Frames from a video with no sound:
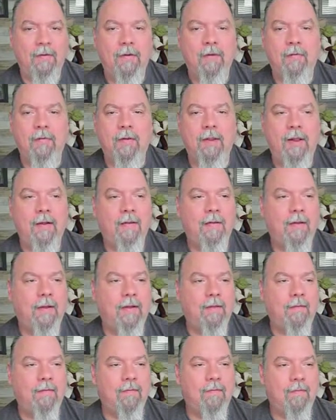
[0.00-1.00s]
So
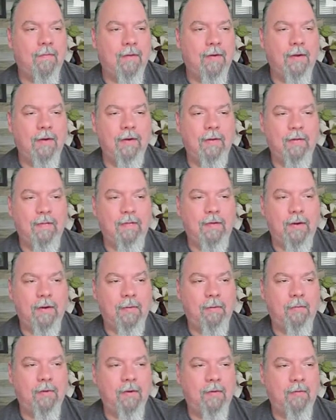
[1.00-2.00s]
that's kind of the
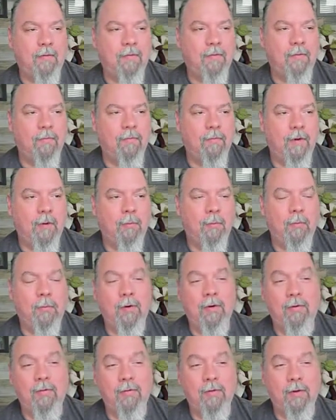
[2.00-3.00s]
second way. So number
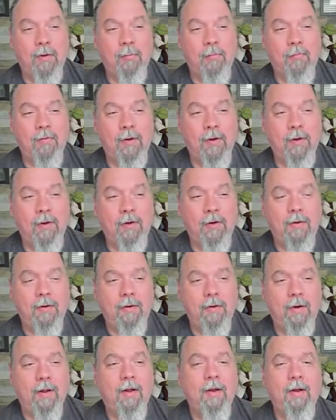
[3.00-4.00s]
one is Shopify,
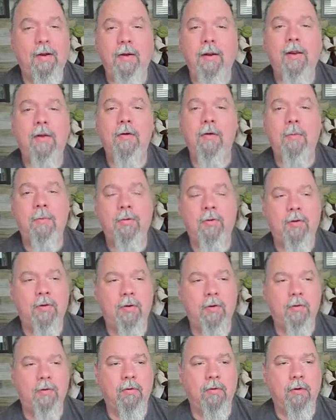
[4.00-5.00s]
not in no
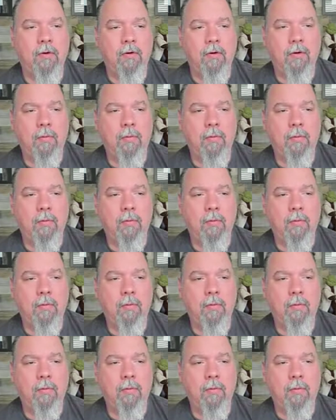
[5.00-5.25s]
particular order.